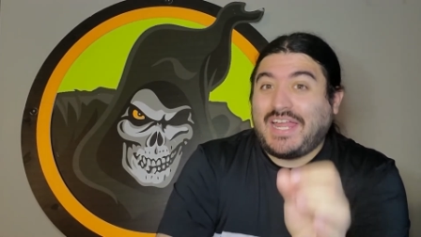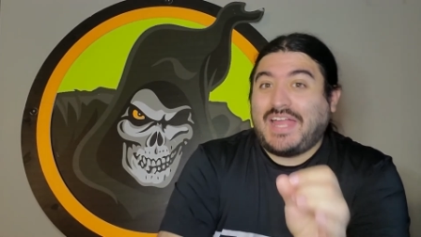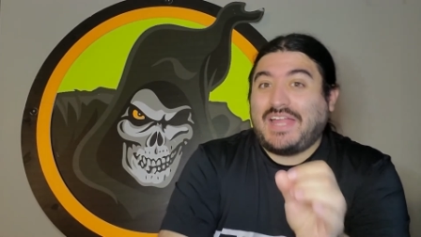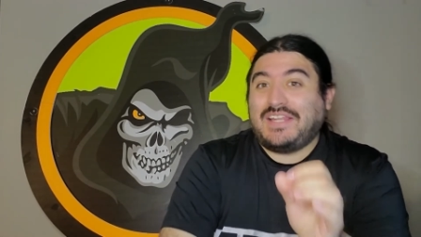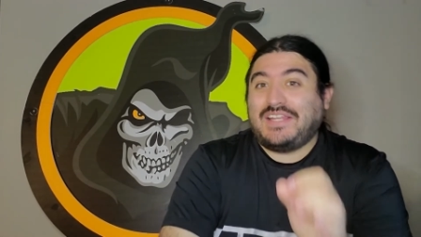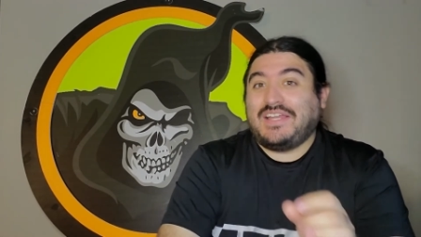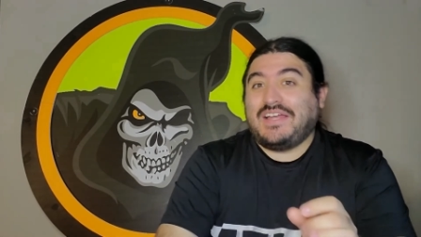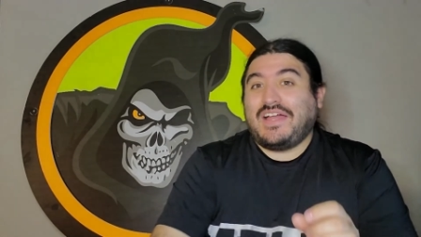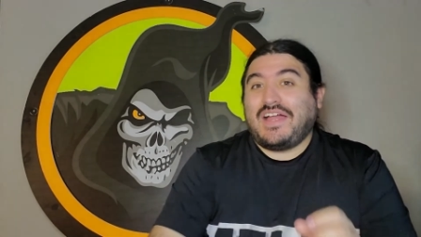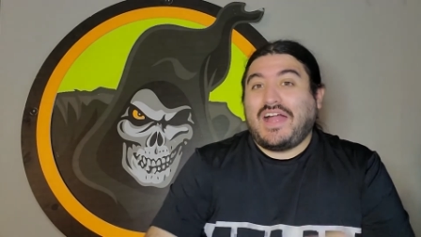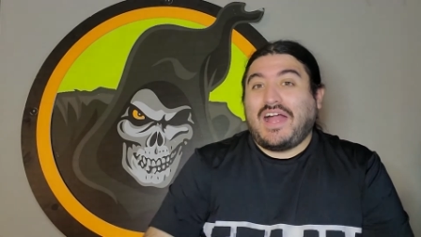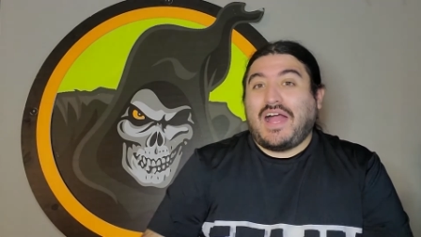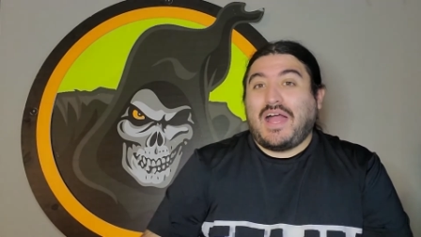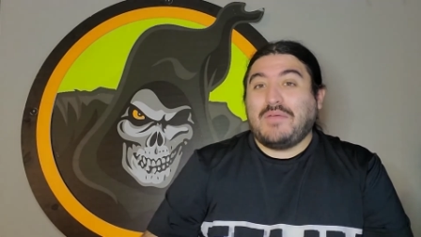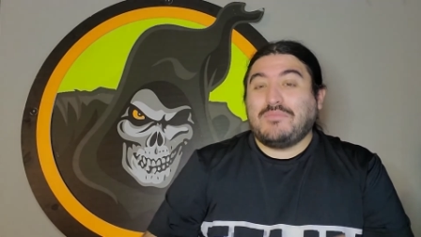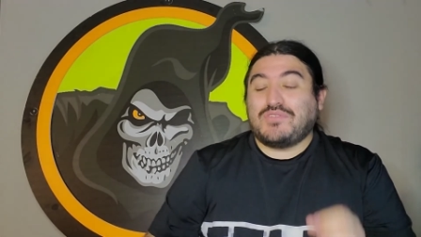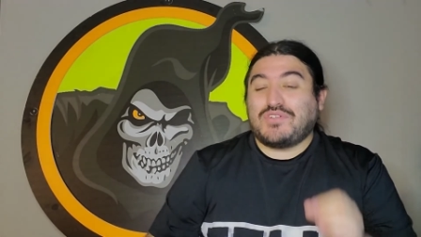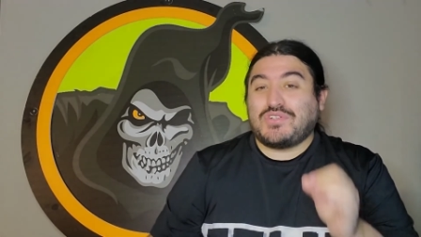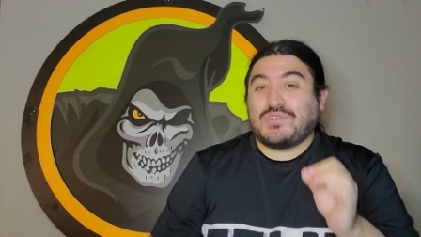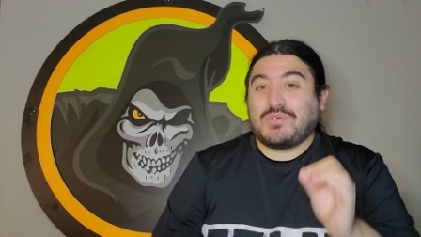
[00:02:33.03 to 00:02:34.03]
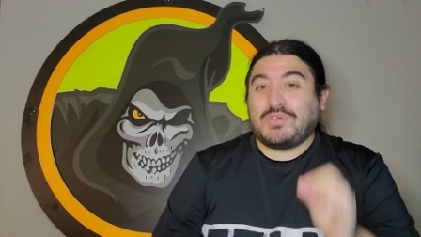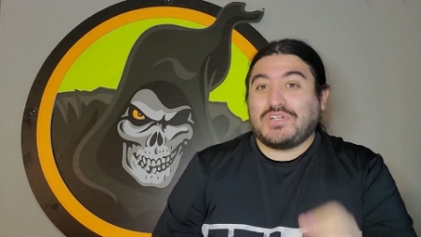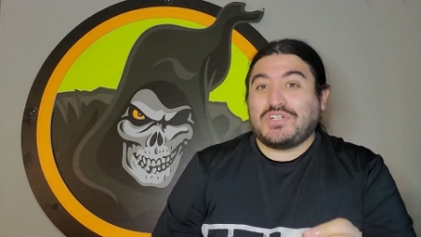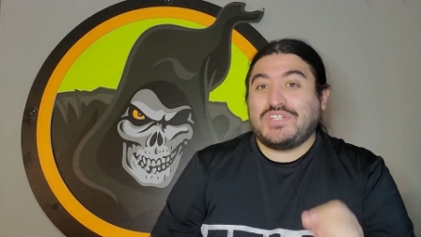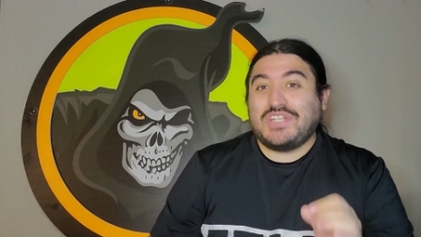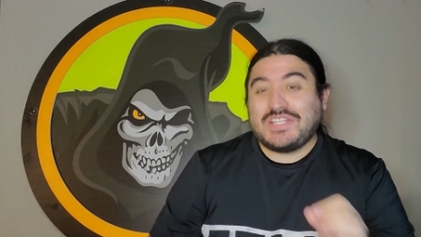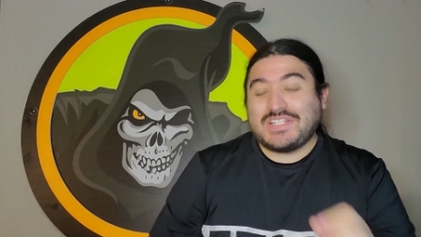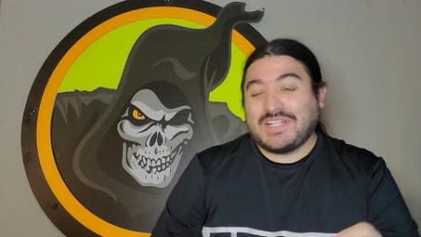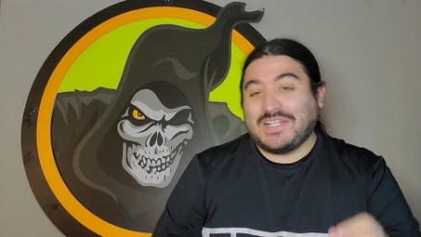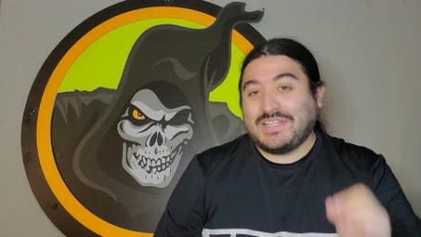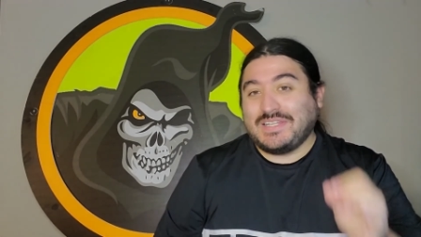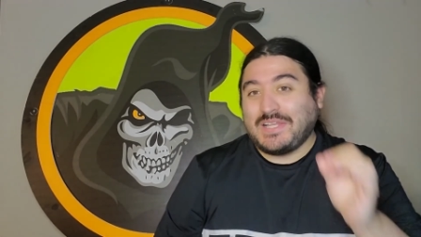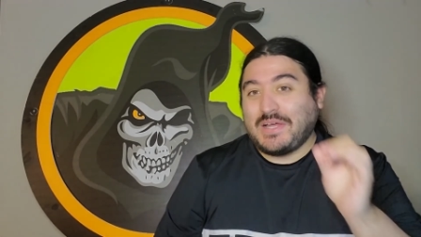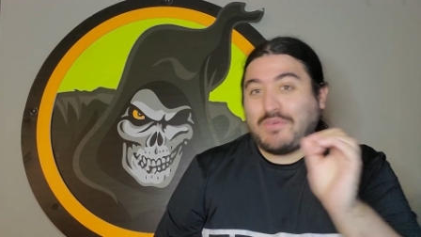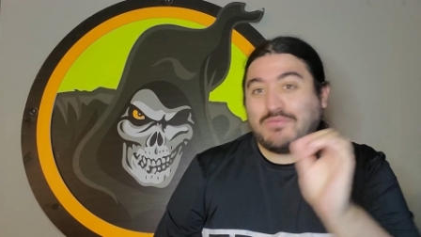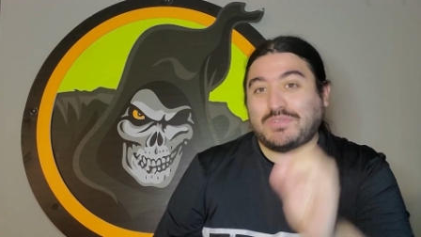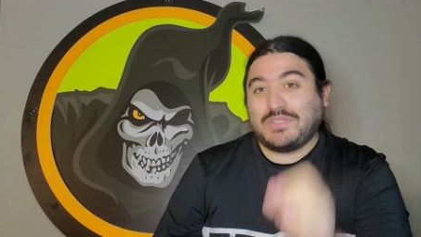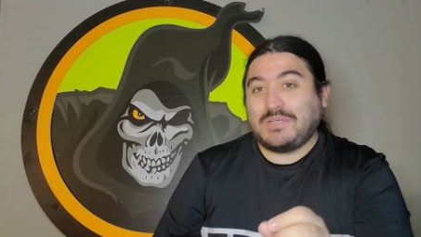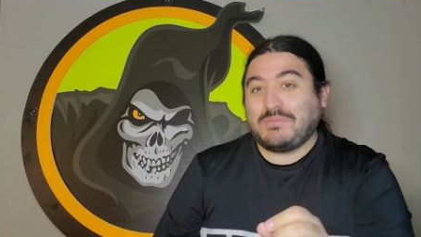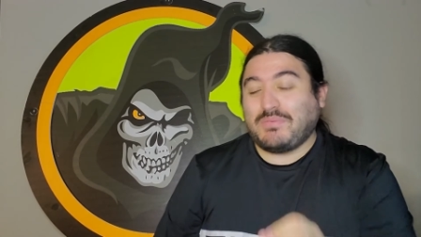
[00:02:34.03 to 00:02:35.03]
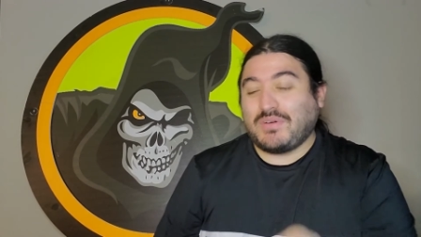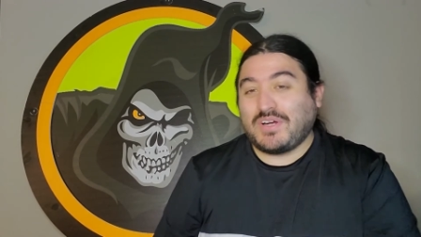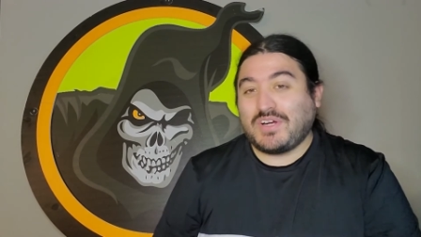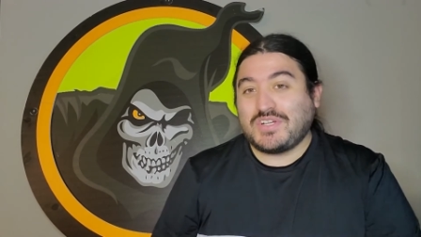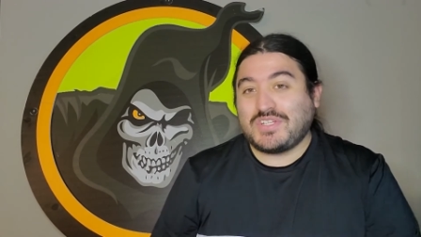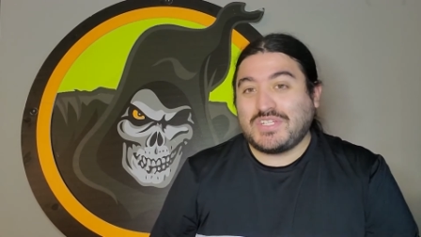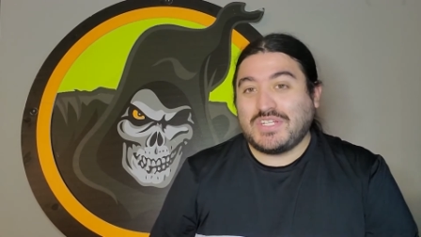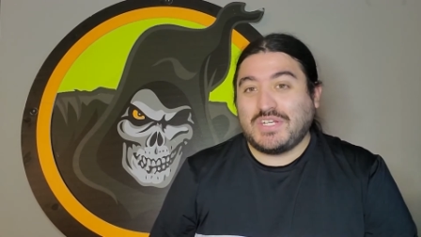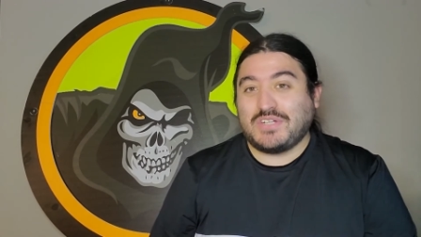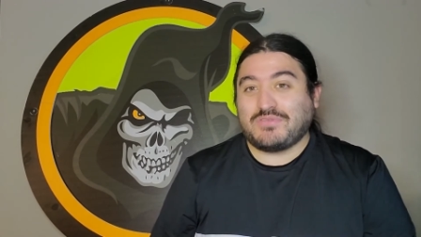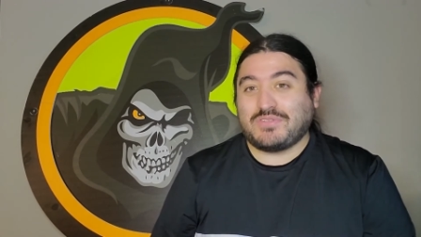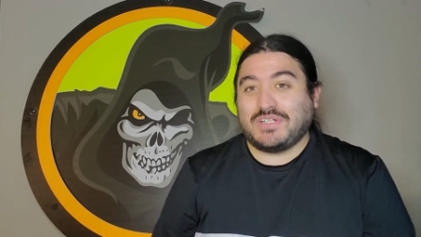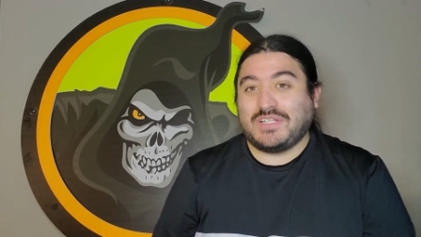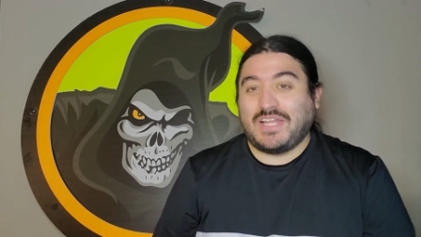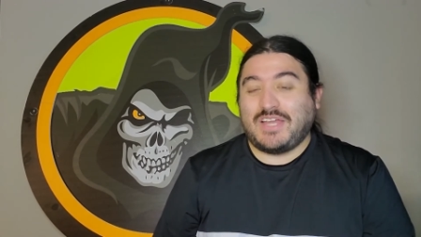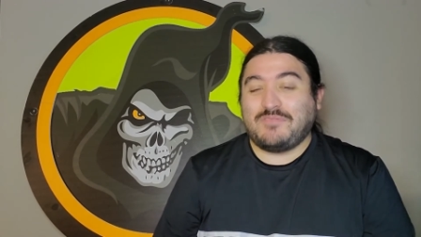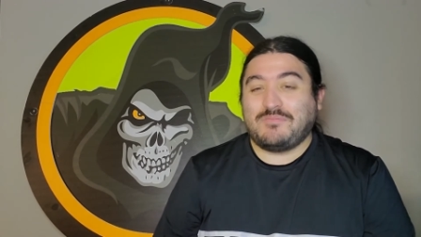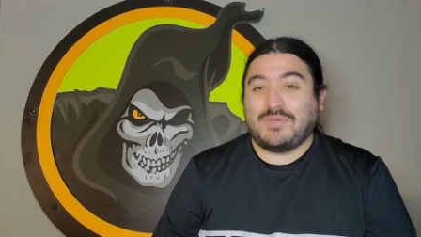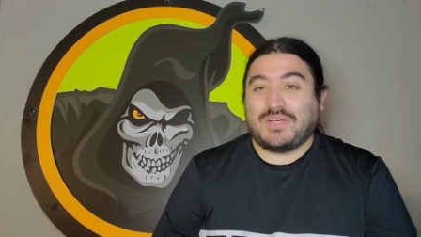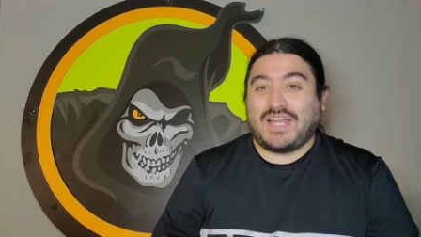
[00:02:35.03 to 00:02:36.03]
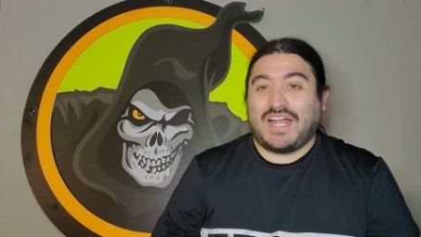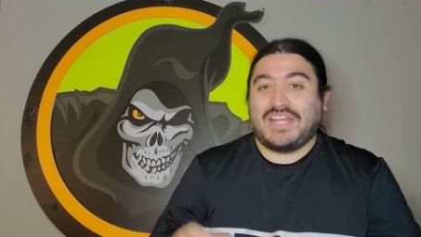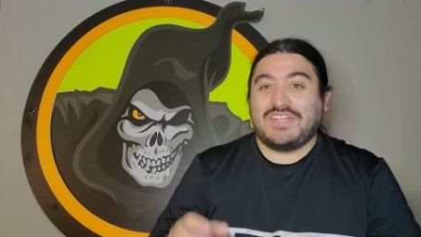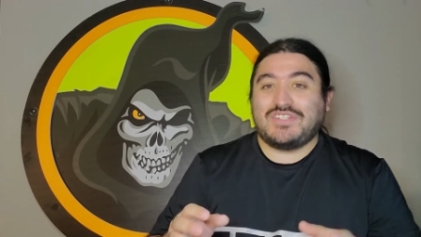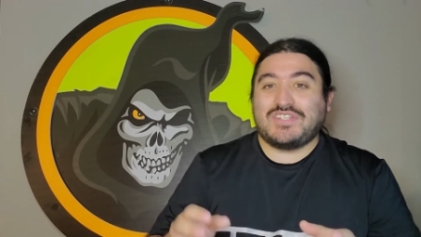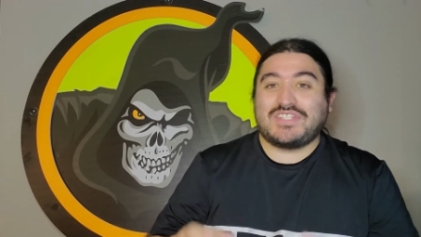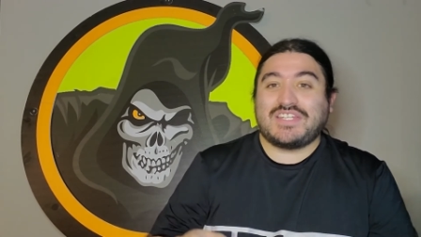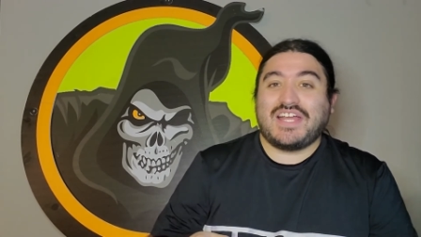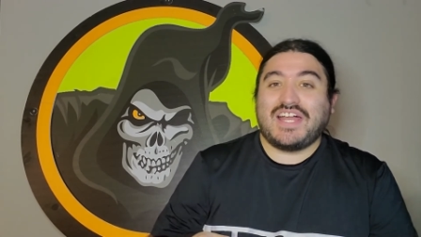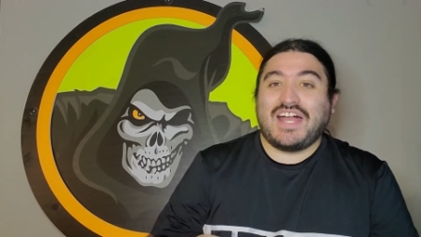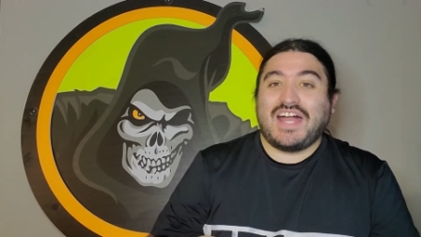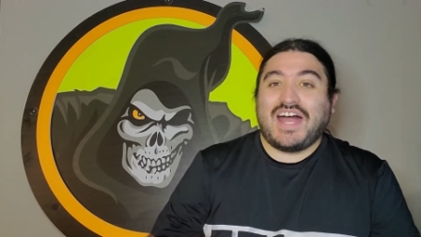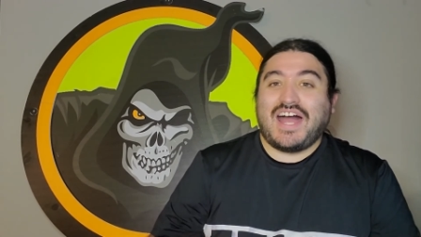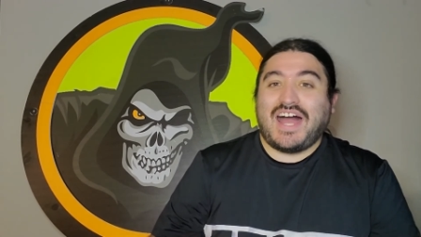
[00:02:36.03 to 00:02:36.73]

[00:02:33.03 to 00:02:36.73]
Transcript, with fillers: and I'm sure she's a lovely person in real life, but I just,